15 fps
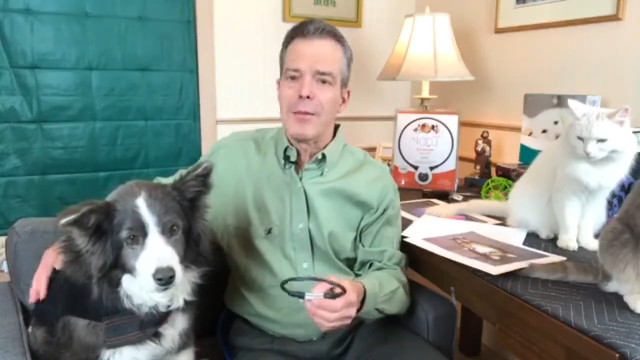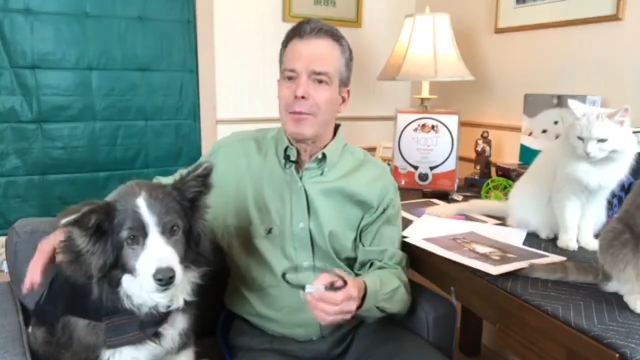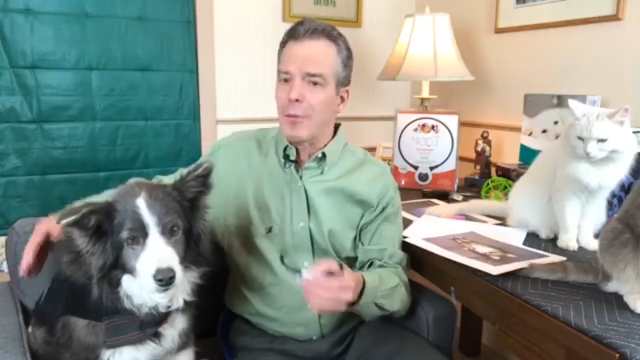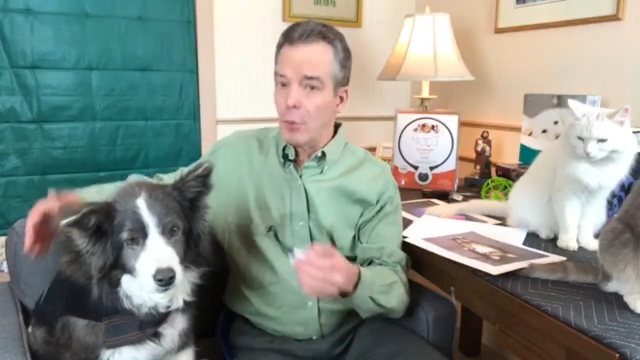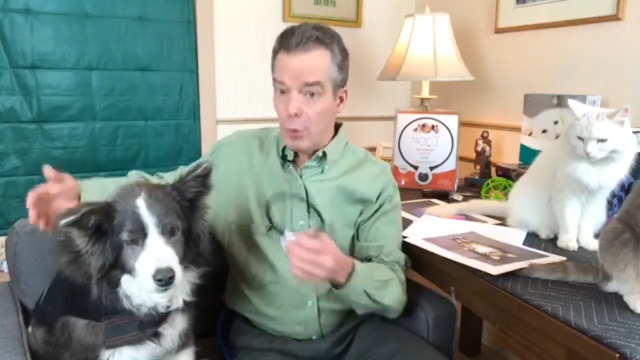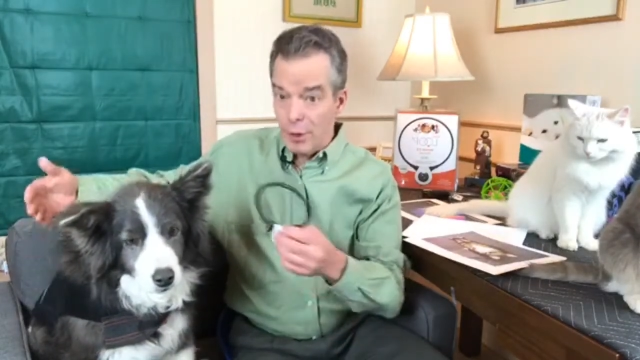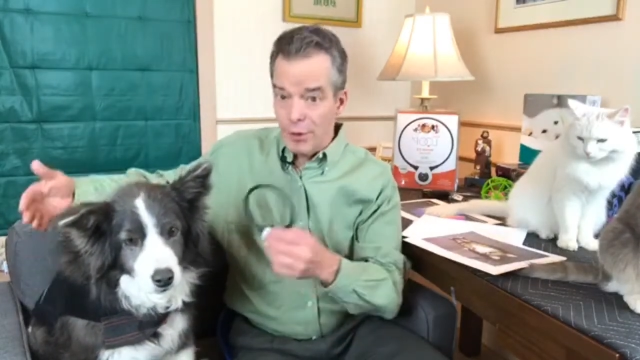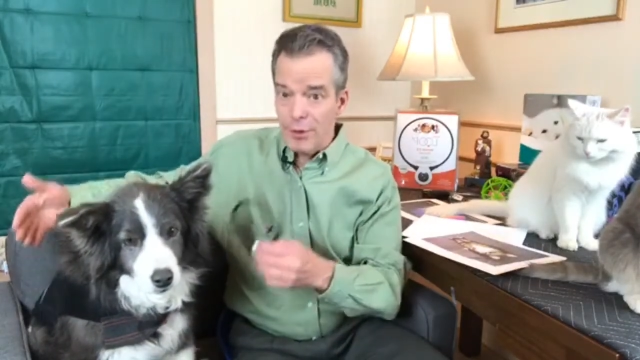
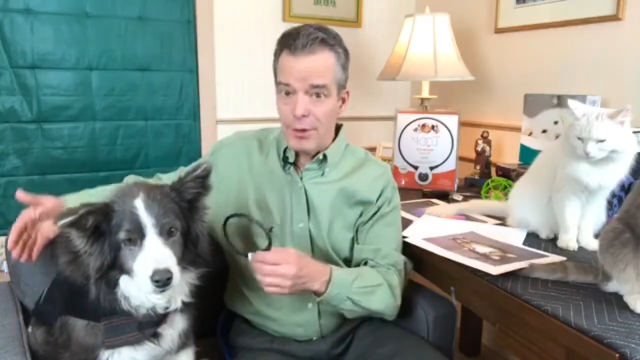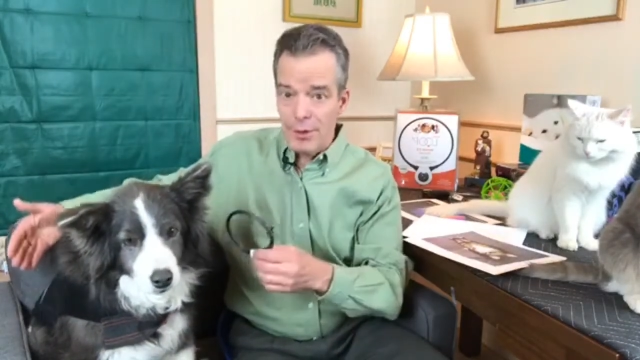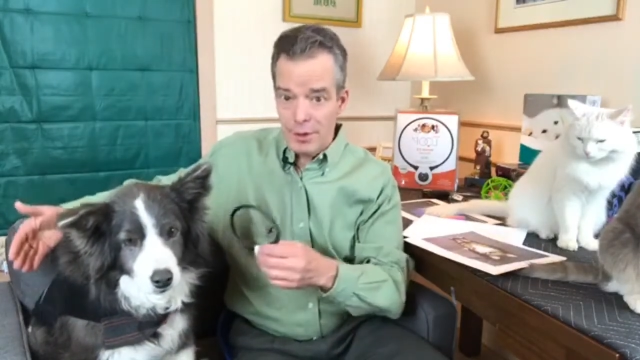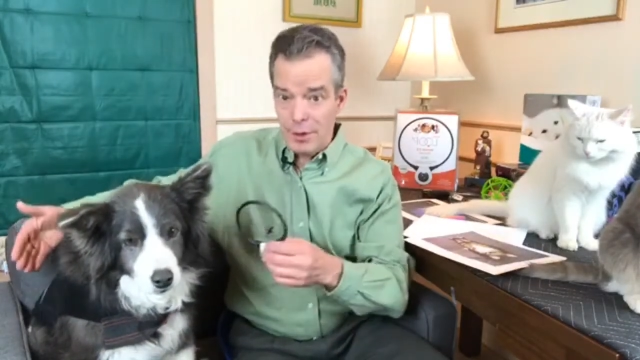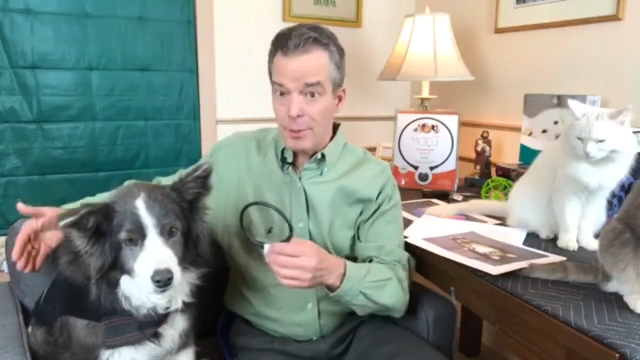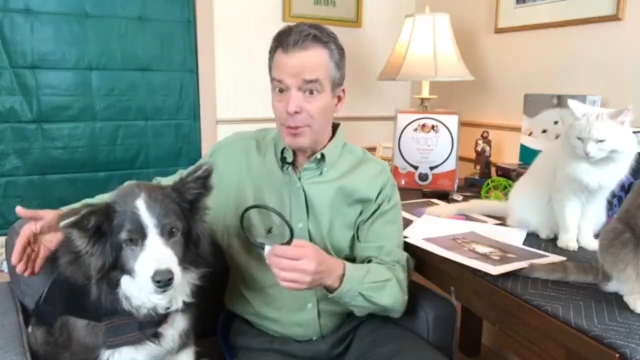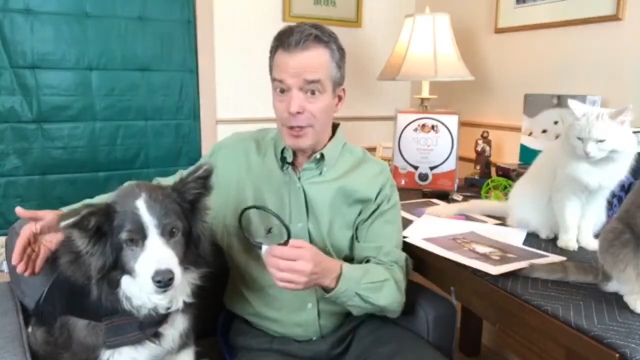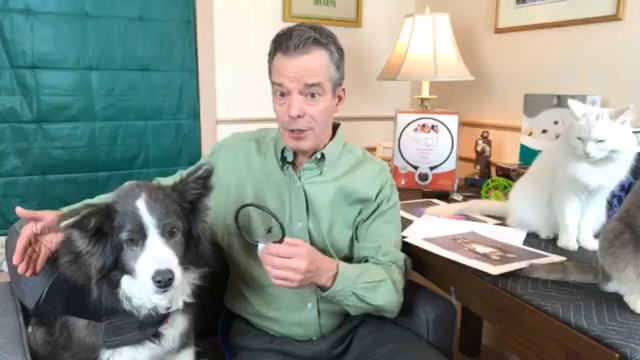with the
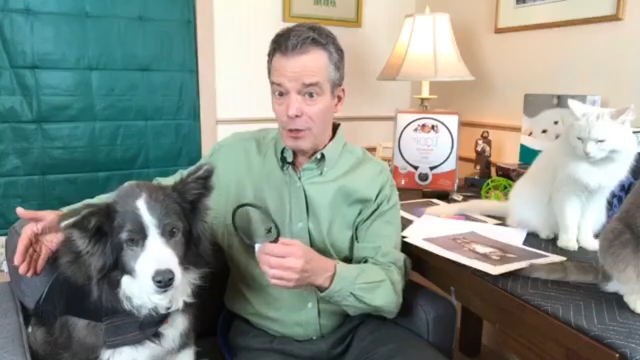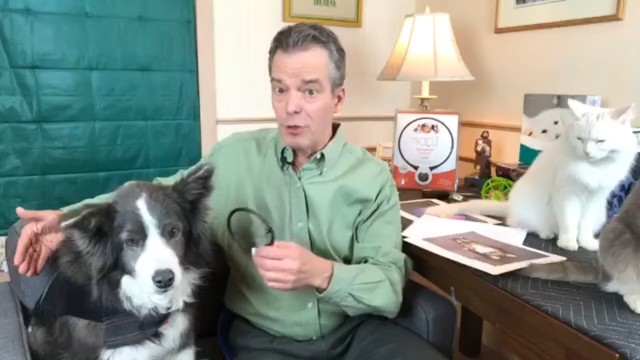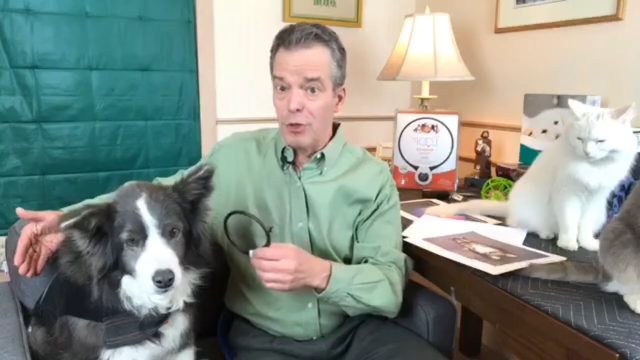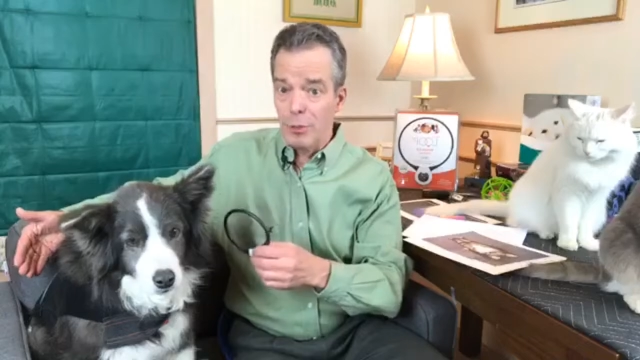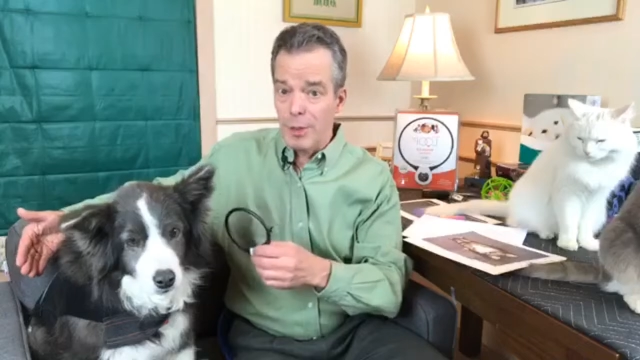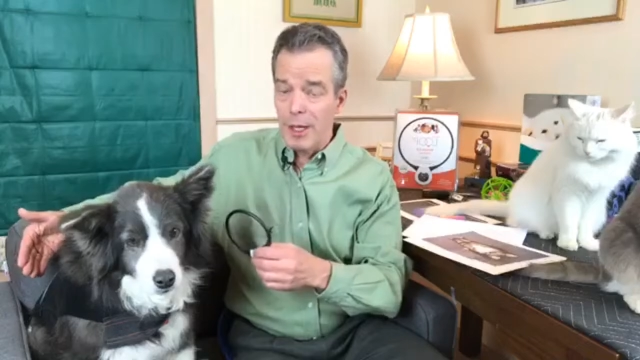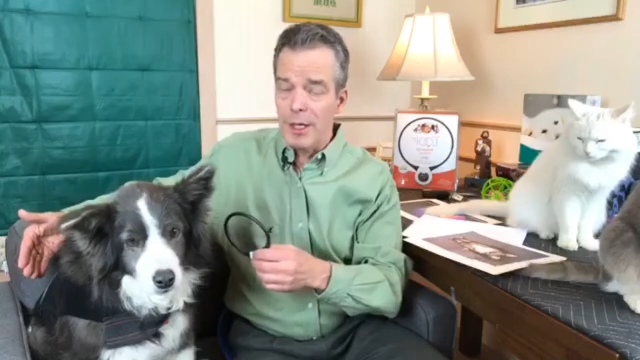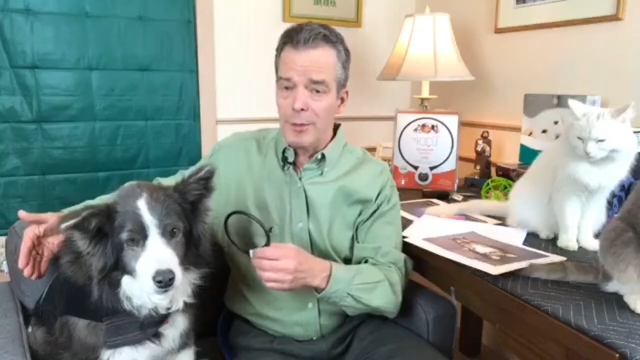bigger
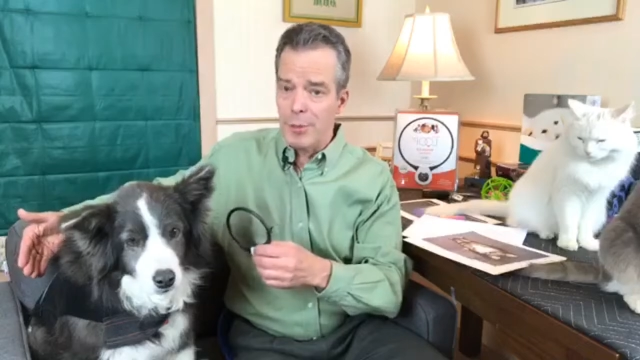loop aid